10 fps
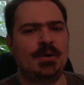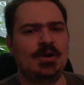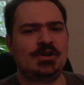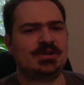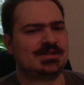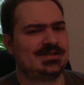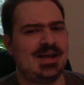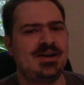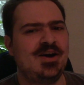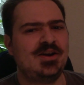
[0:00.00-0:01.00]
Birder to
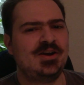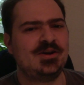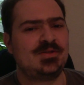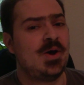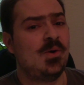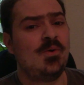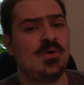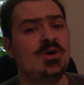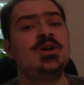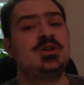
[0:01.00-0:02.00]
stay on Earth,
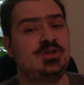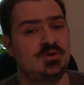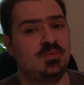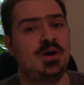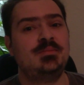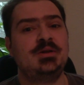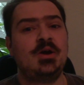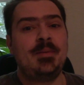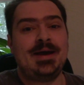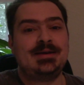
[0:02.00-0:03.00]
or do you want him to
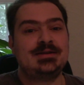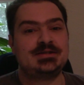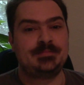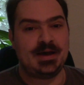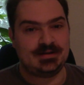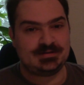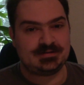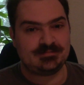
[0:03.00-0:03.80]
go back into space?